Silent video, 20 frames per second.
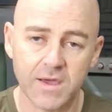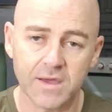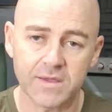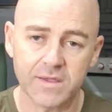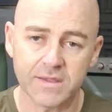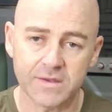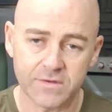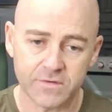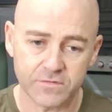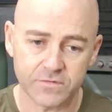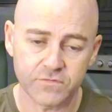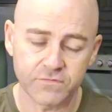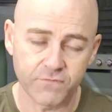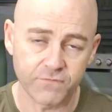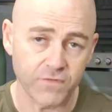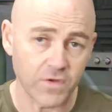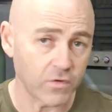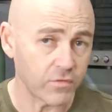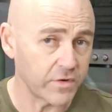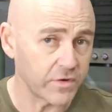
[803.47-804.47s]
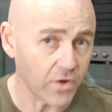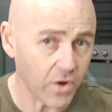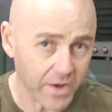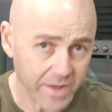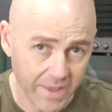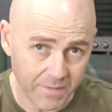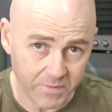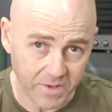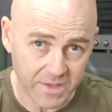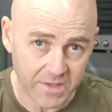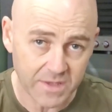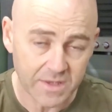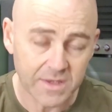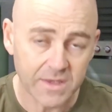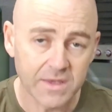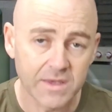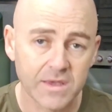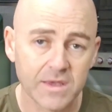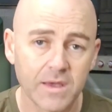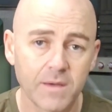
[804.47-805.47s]
is very dynamic,
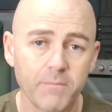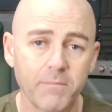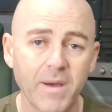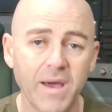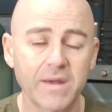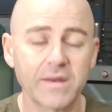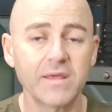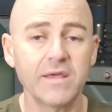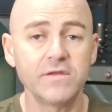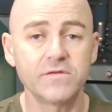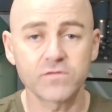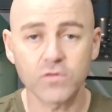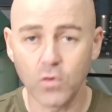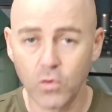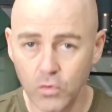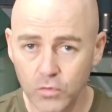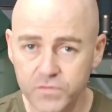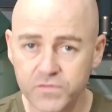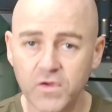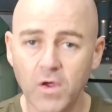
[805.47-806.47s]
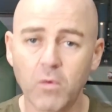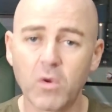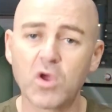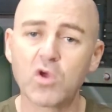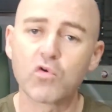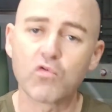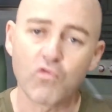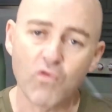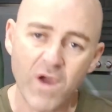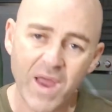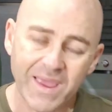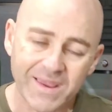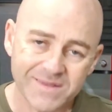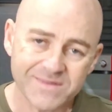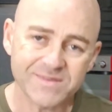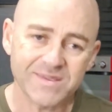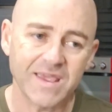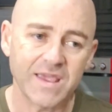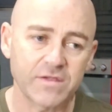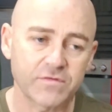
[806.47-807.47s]
but it's also a great
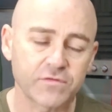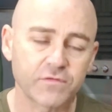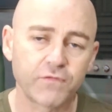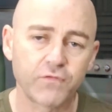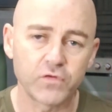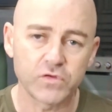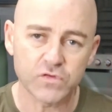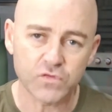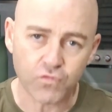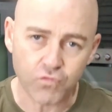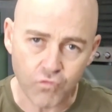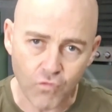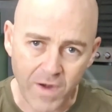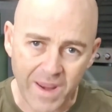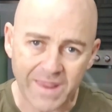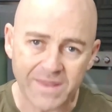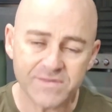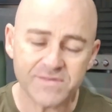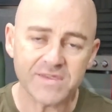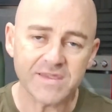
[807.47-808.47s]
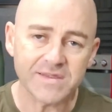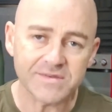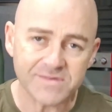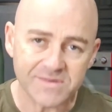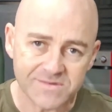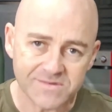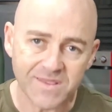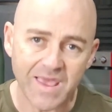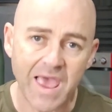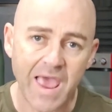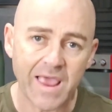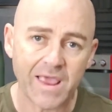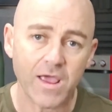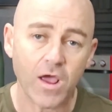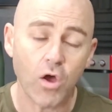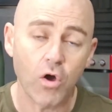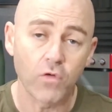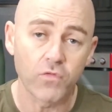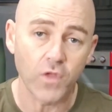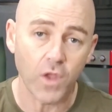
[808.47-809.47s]
test for transient attack
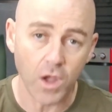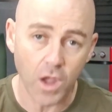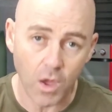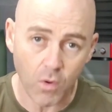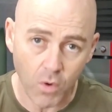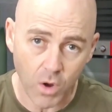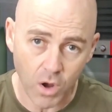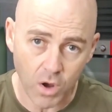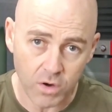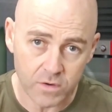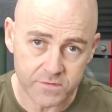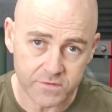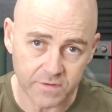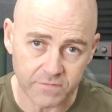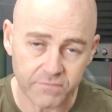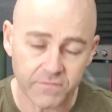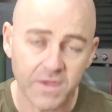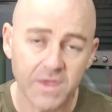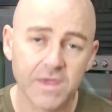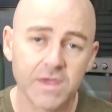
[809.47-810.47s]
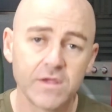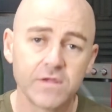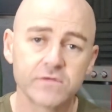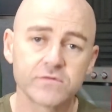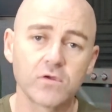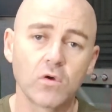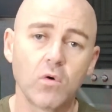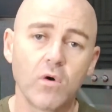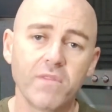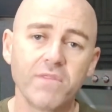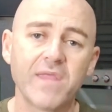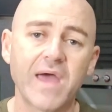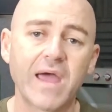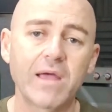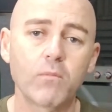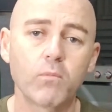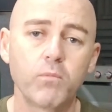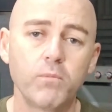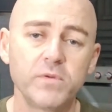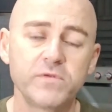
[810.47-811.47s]
on the lower octave. So on
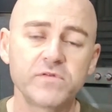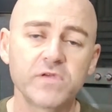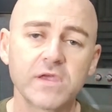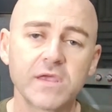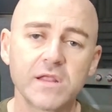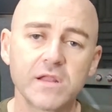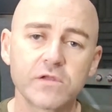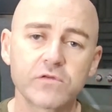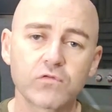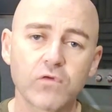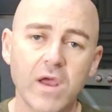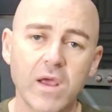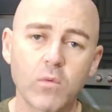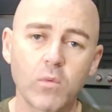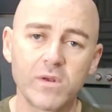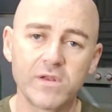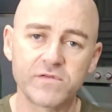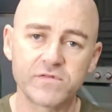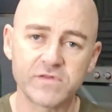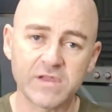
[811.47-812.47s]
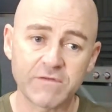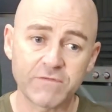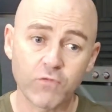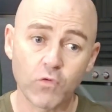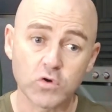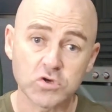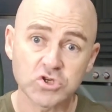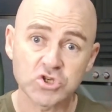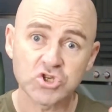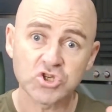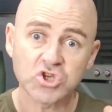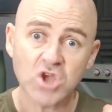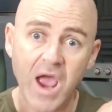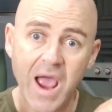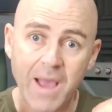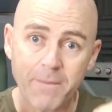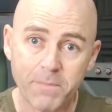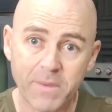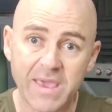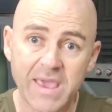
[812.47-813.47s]
that particular track, we're listening for
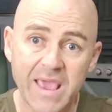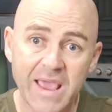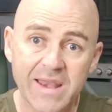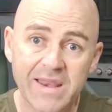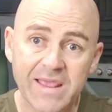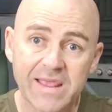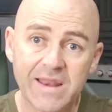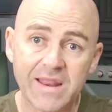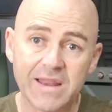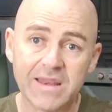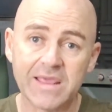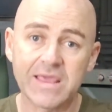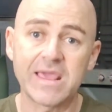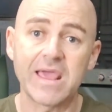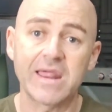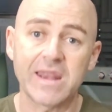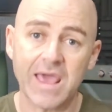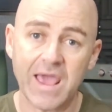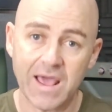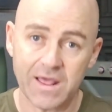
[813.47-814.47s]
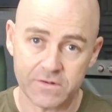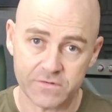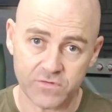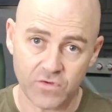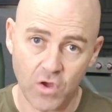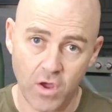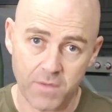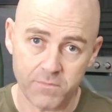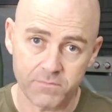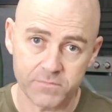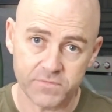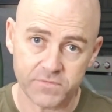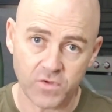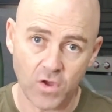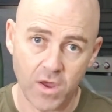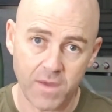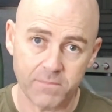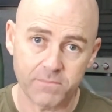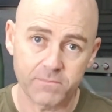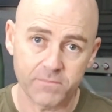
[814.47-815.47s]
sharp get in and get out
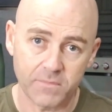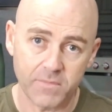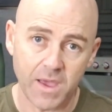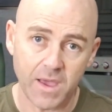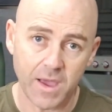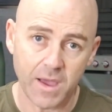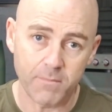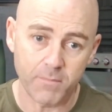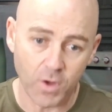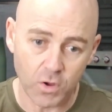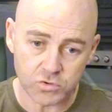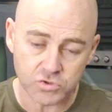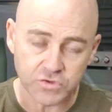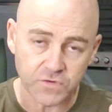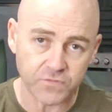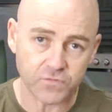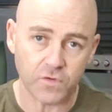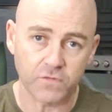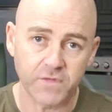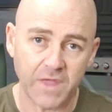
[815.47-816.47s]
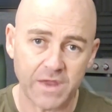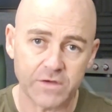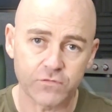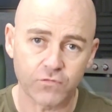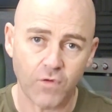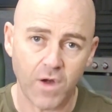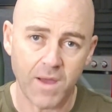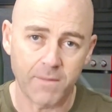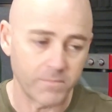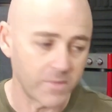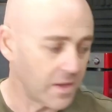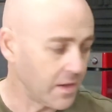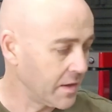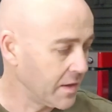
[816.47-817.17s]
type motions on that drum.